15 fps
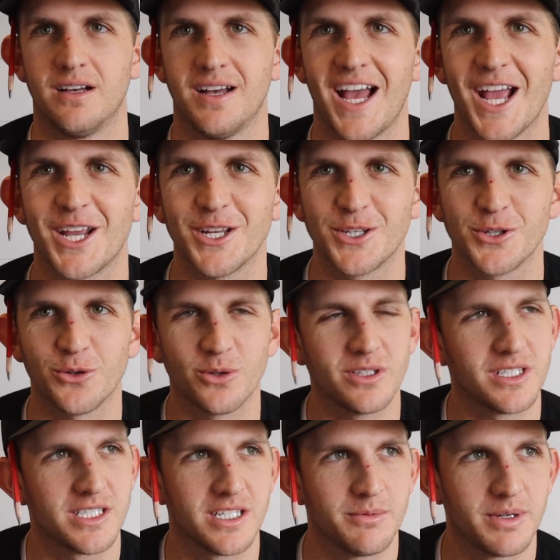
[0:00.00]
I could
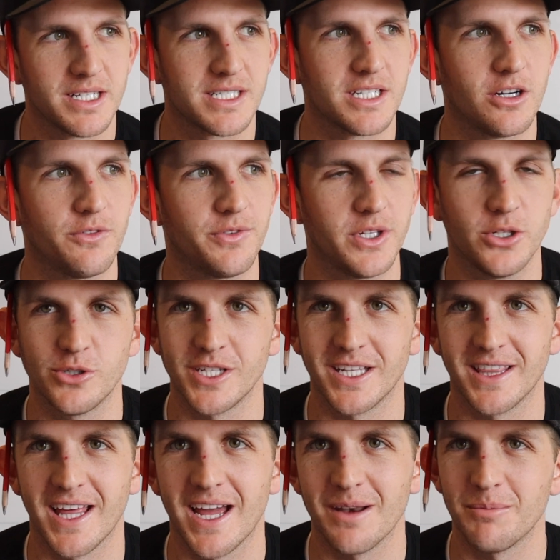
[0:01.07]
totally see myself
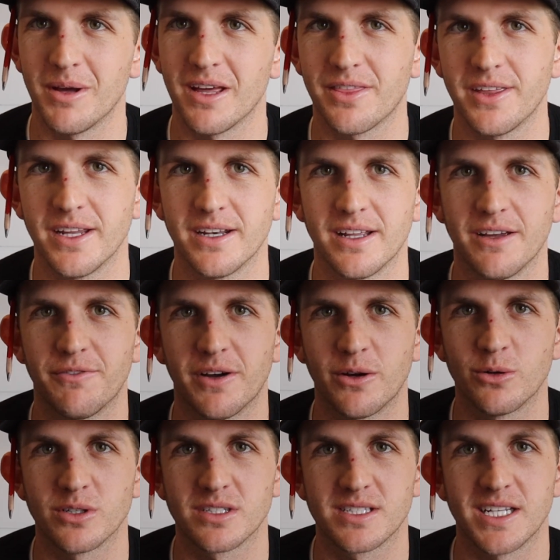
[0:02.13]
using that method if I
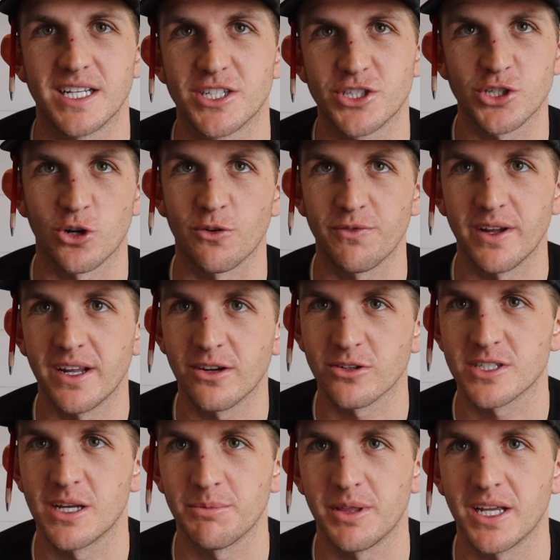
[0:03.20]
was, say, surfing or
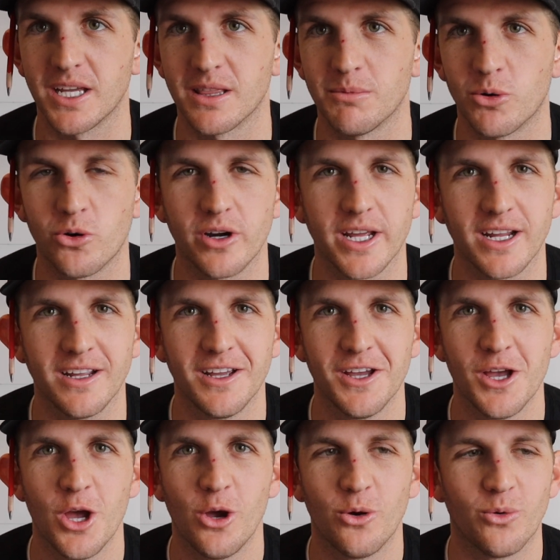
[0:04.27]
something in the morning,
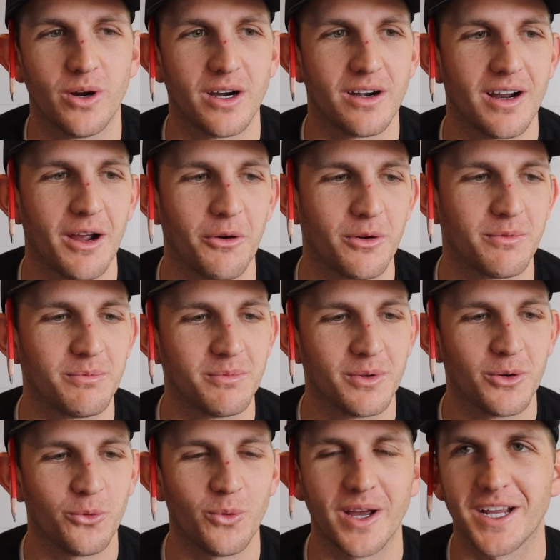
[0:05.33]
where I would
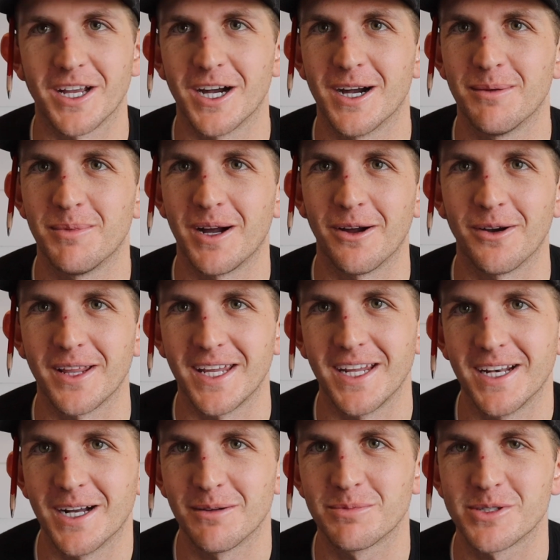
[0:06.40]
wake up, I would
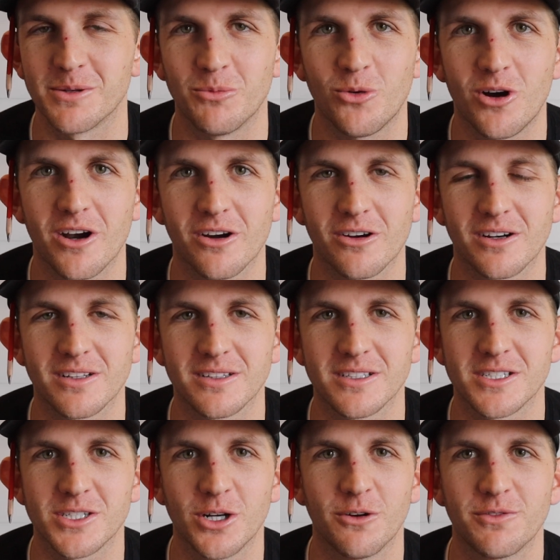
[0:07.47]
heat up some water on the
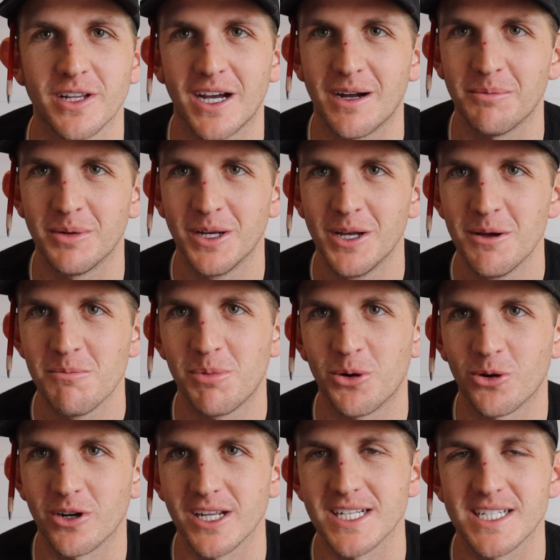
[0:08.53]
stovetop,
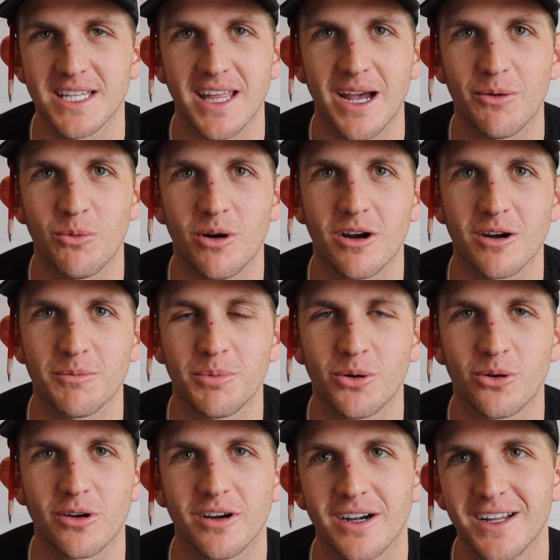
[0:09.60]
pour it into that
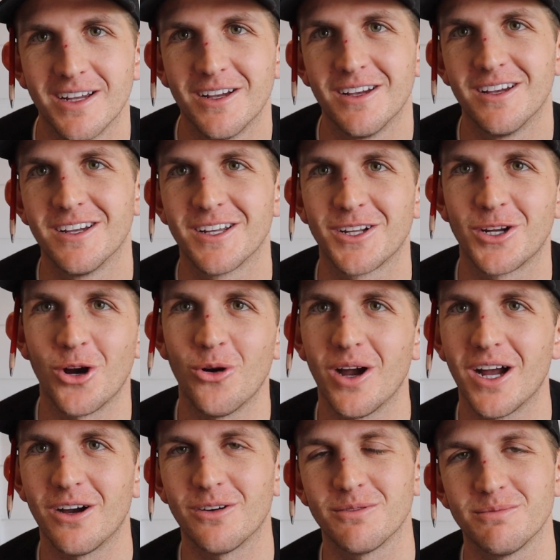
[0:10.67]
Waterport, go
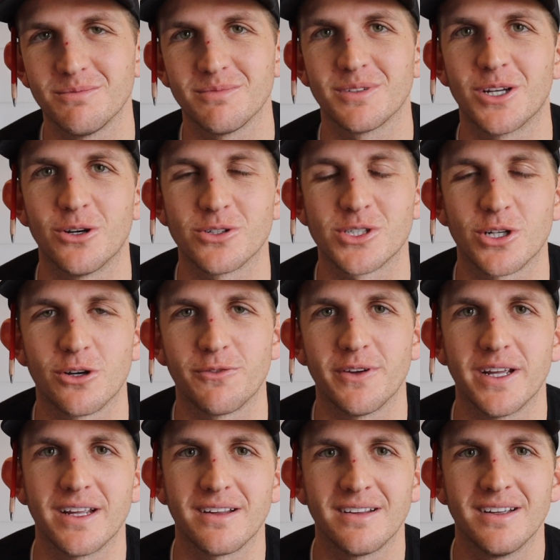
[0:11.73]
out, go
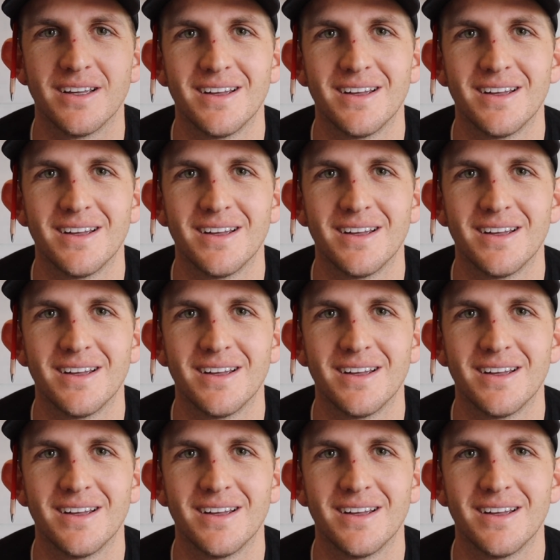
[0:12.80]
surfing,